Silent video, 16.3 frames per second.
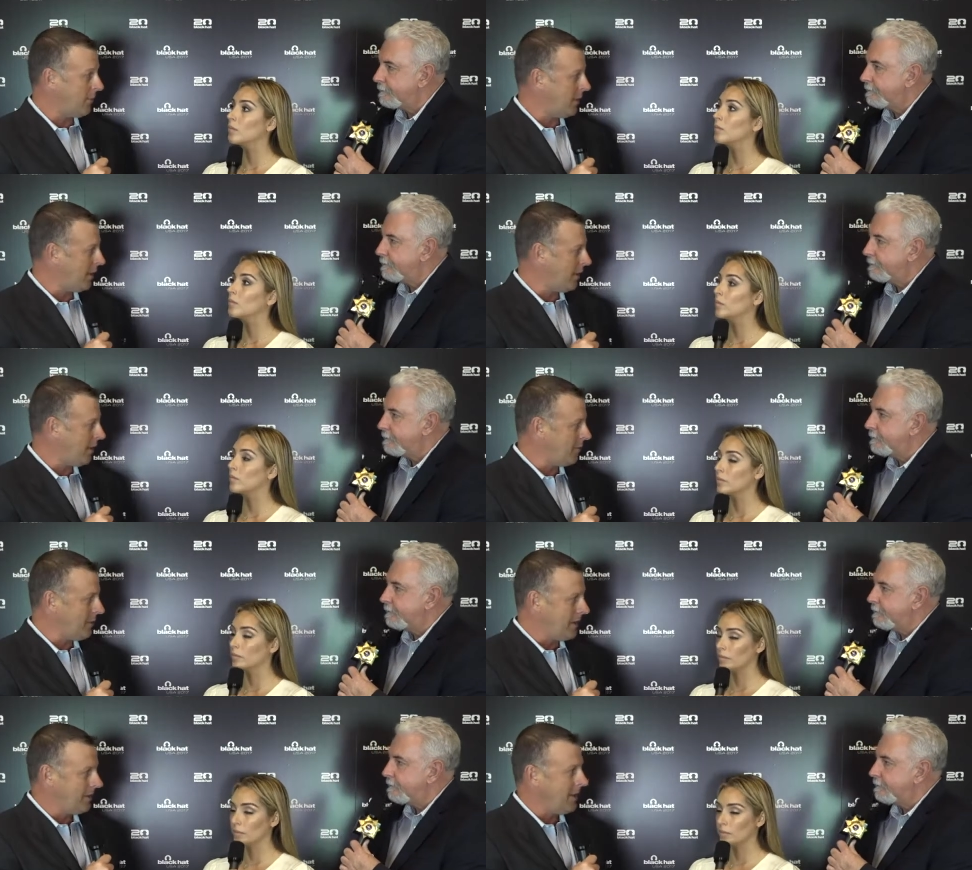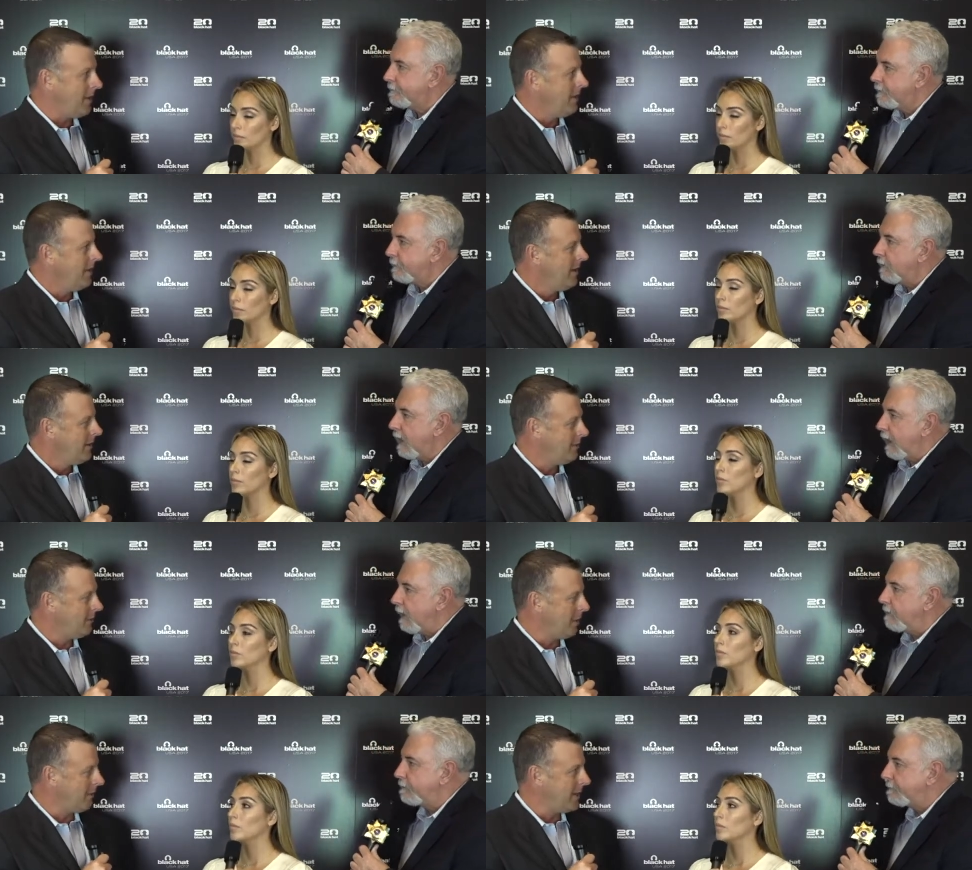Speaker 1: I think yeah. the
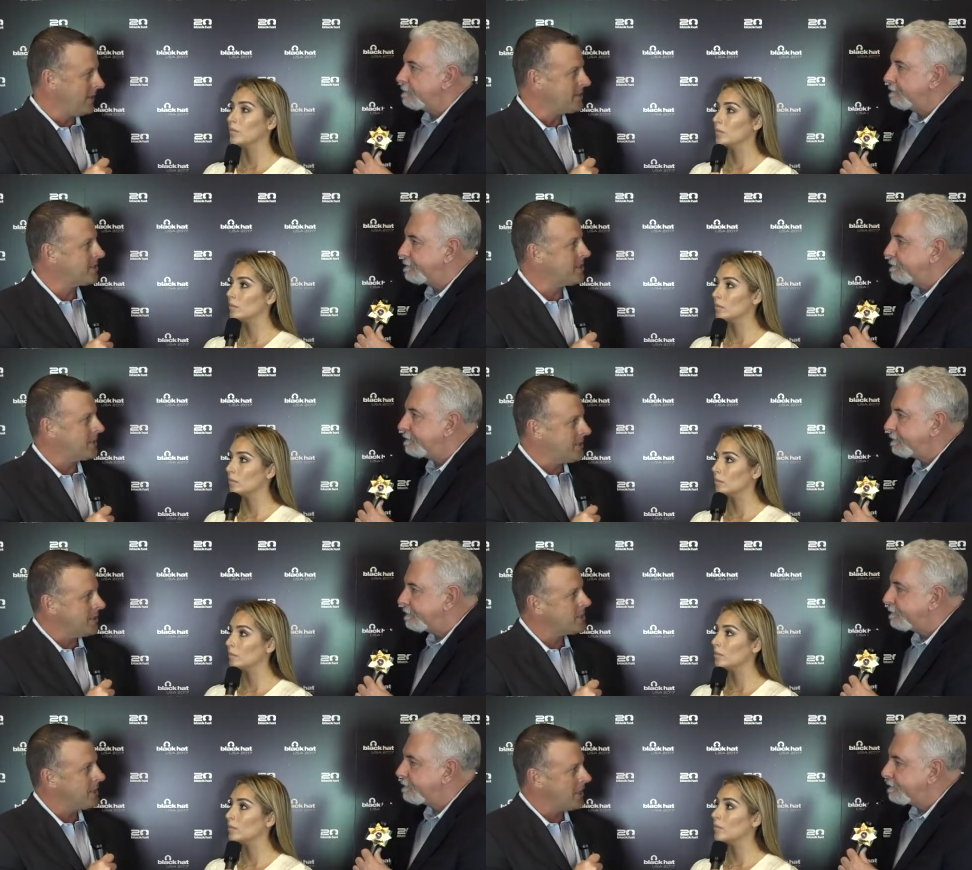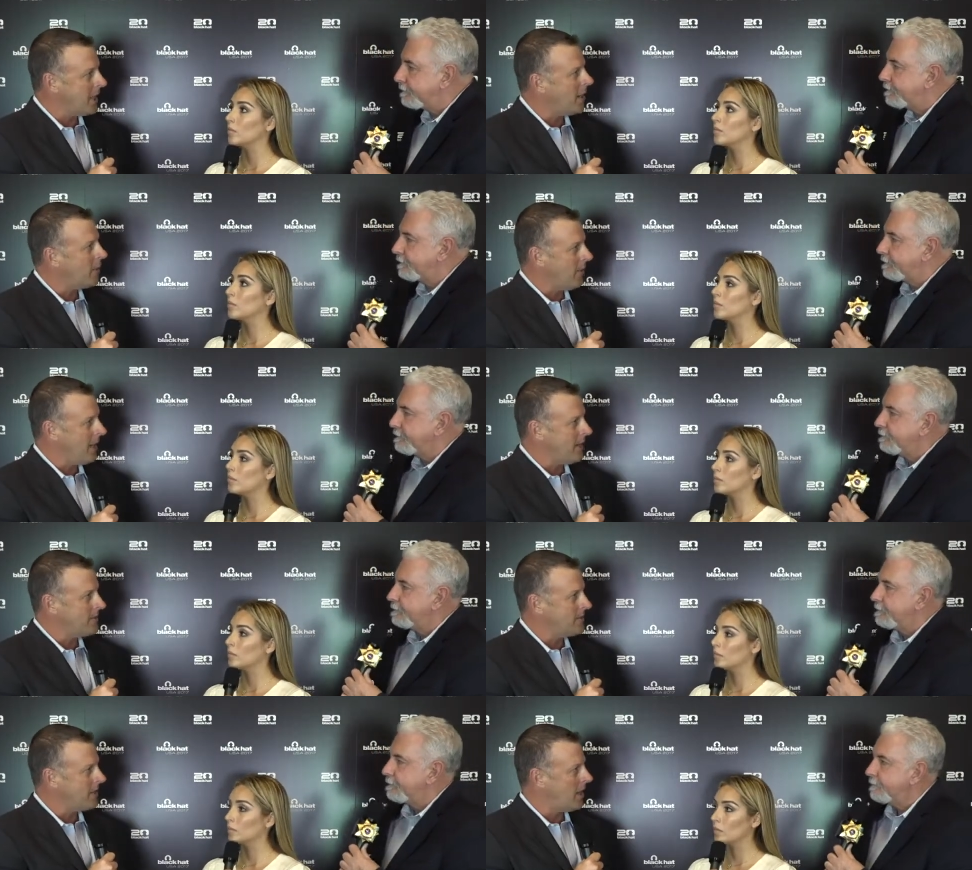latest statistic I read is
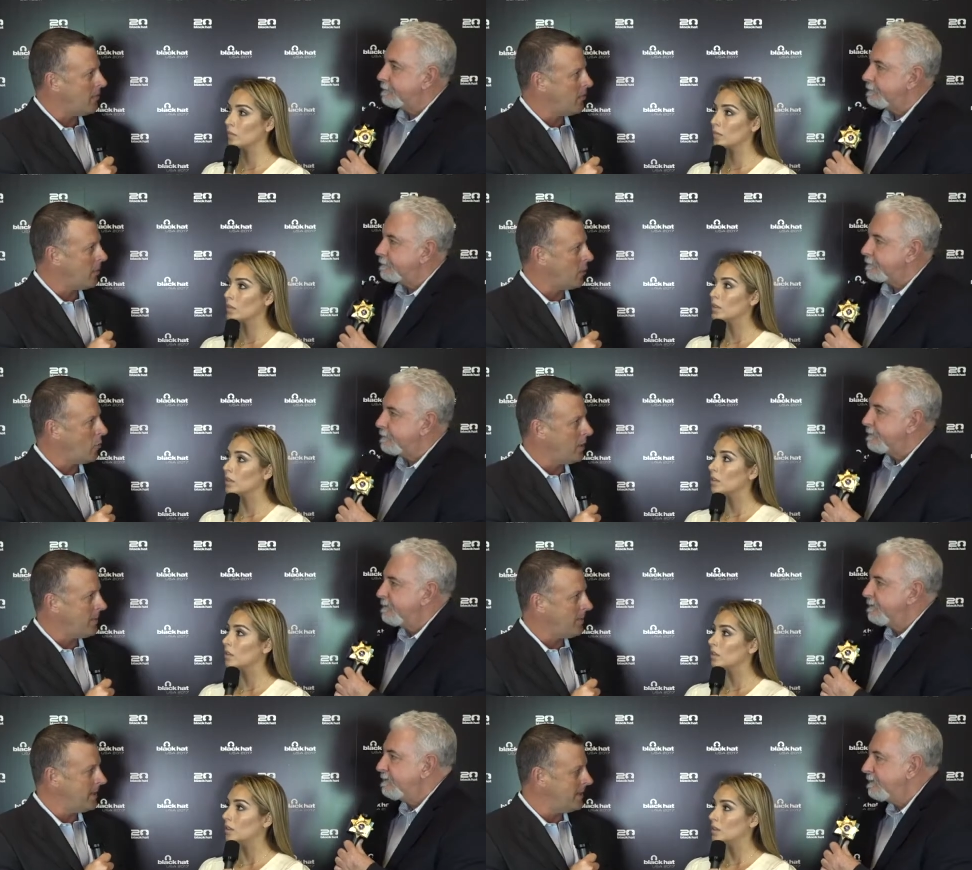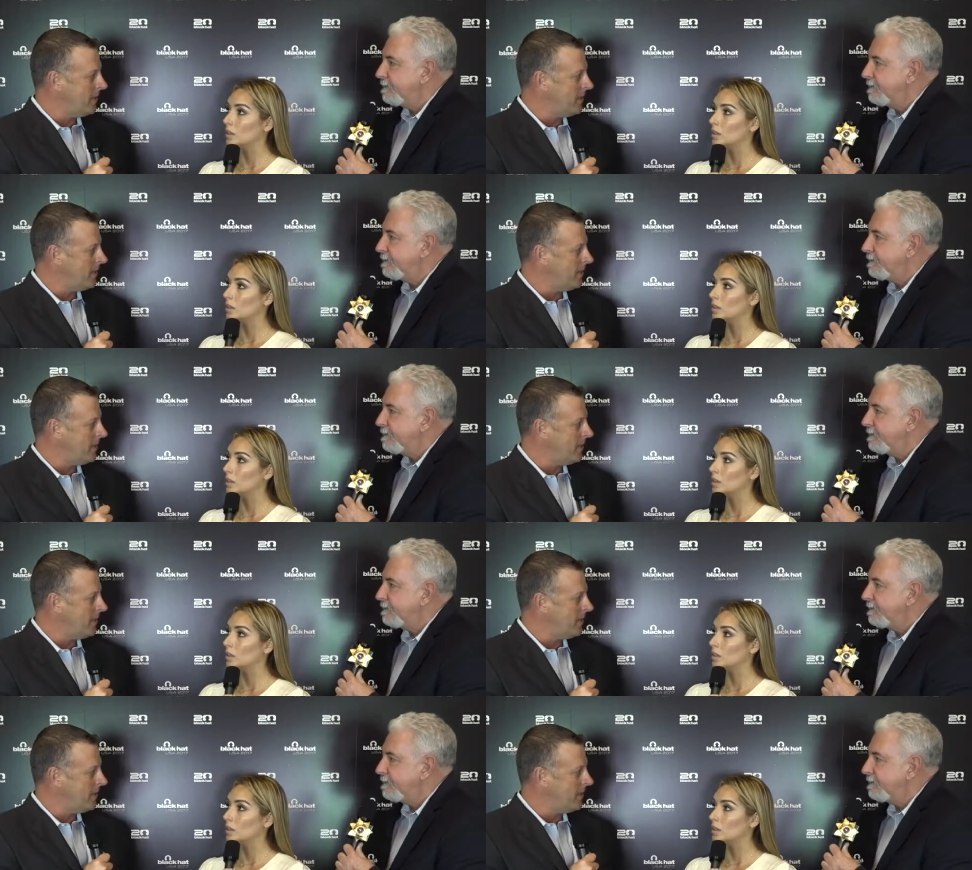that we're going to be,